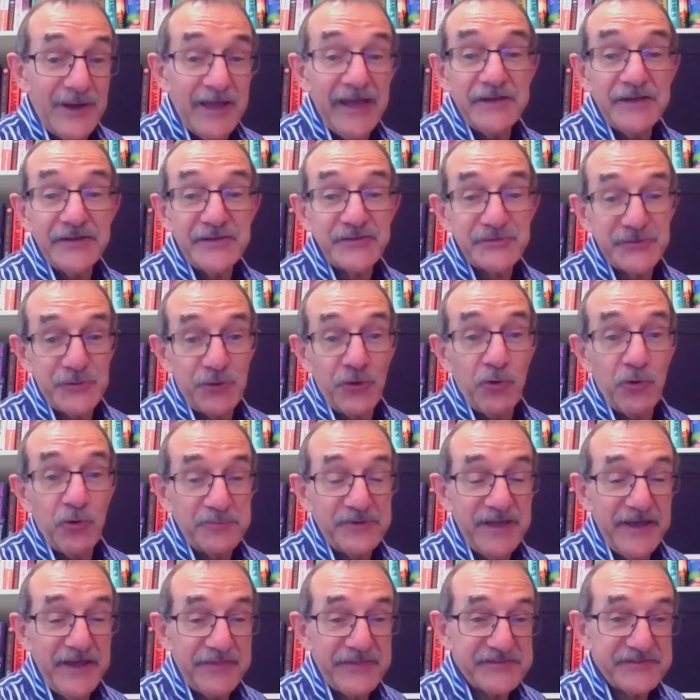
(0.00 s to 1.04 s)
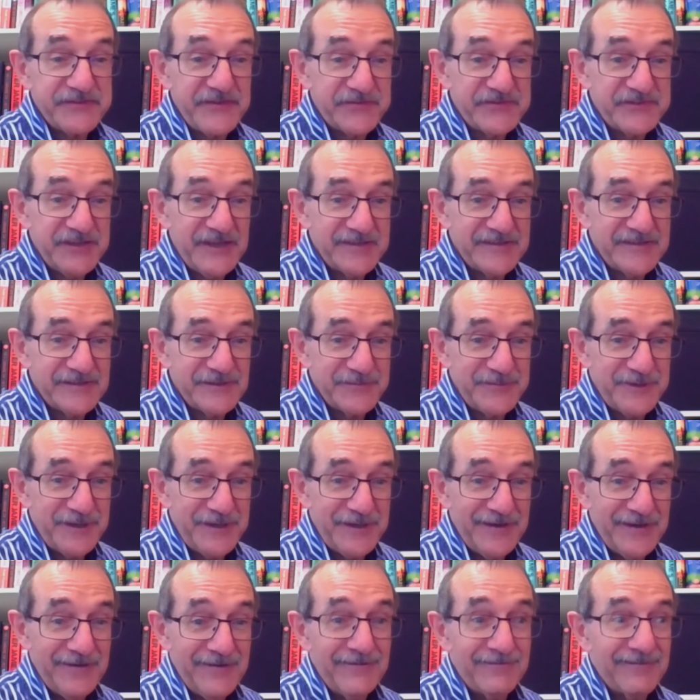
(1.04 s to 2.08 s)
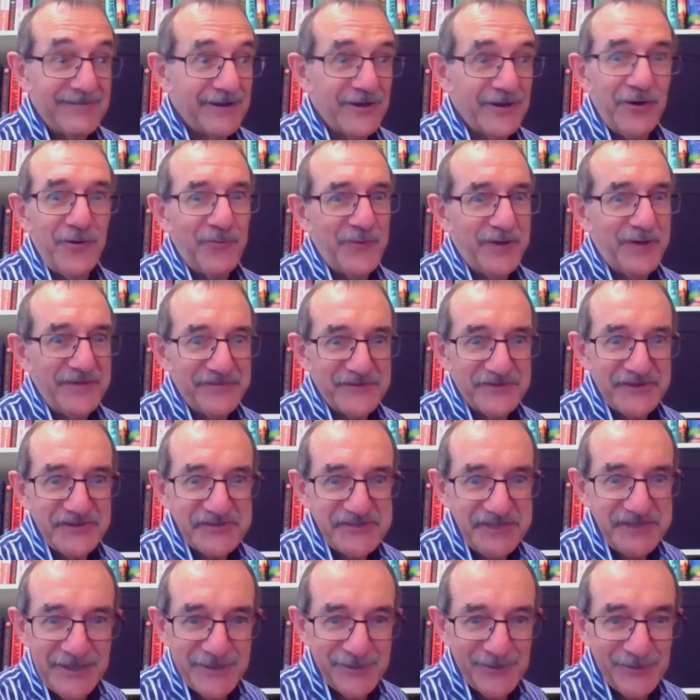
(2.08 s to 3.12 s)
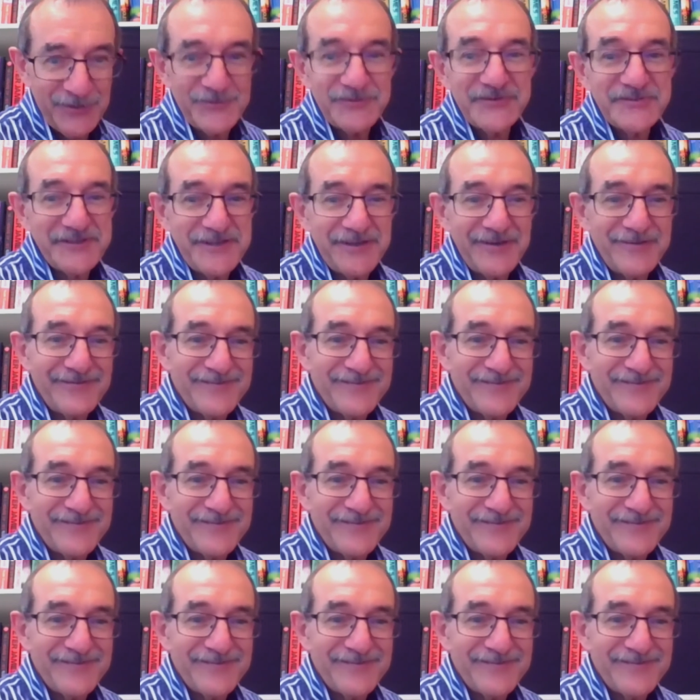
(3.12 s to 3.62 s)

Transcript: read Storm Deaths have said to me, "Oh, can't wait for the sequel." So